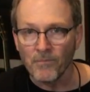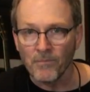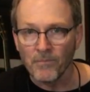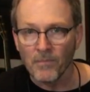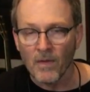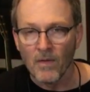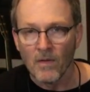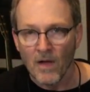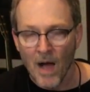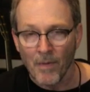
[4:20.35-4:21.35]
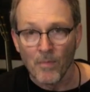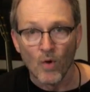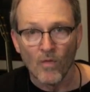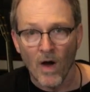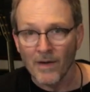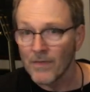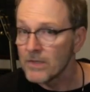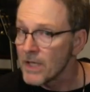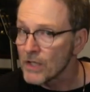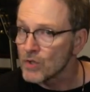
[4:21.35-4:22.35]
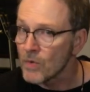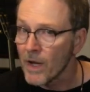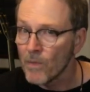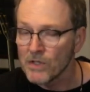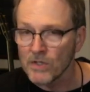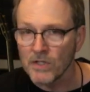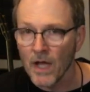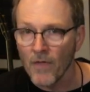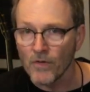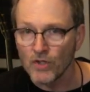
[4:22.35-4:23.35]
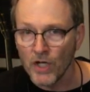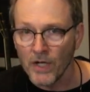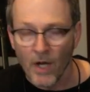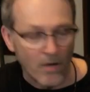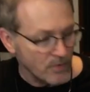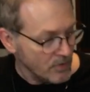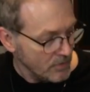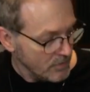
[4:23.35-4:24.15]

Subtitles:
I'm going to move on to the sixth string, which is the other G note.